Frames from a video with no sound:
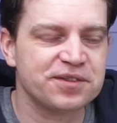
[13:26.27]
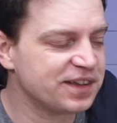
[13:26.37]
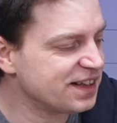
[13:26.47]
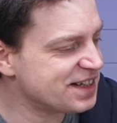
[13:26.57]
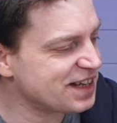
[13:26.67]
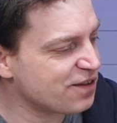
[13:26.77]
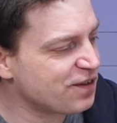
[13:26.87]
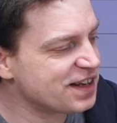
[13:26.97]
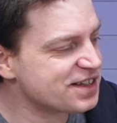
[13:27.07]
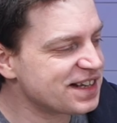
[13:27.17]
think this set of
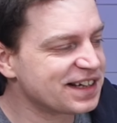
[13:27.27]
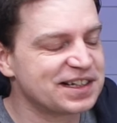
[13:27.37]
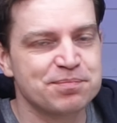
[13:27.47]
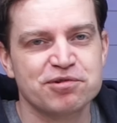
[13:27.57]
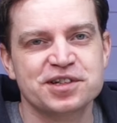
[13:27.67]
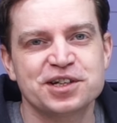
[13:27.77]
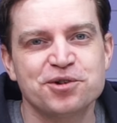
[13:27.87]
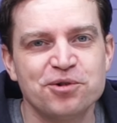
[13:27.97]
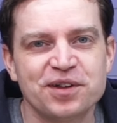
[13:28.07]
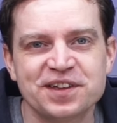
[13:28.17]
fans is actually pretty
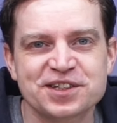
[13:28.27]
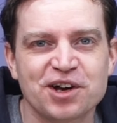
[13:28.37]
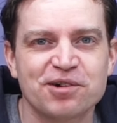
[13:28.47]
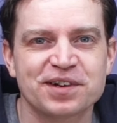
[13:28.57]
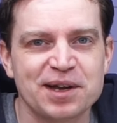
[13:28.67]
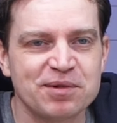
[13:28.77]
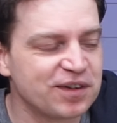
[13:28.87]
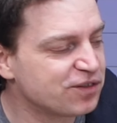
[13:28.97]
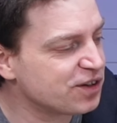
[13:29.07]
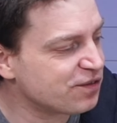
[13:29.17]
cool i think sahara gaming
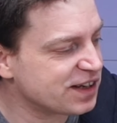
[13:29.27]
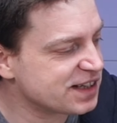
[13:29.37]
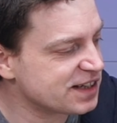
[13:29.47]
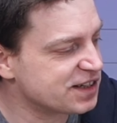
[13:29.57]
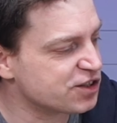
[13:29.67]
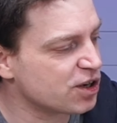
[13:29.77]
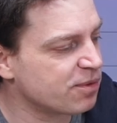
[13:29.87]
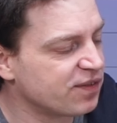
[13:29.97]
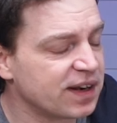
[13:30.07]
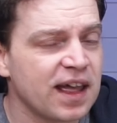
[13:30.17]
have done a fantastic job
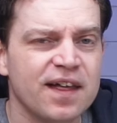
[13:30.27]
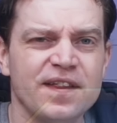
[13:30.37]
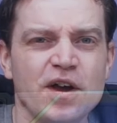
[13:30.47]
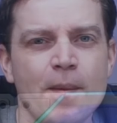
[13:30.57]
of it they are